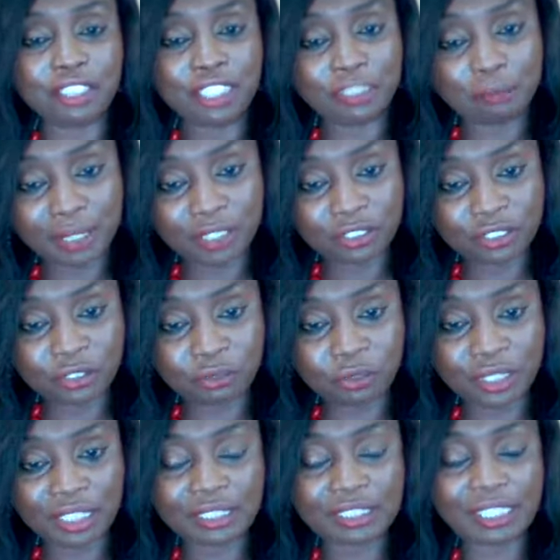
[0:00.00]
you need
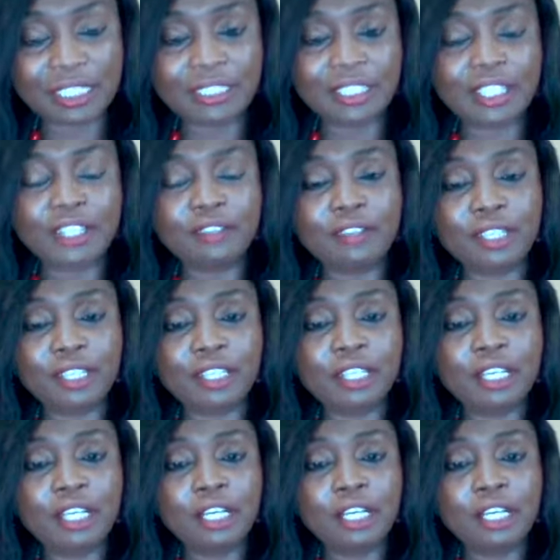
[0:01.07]
mentoring in that area.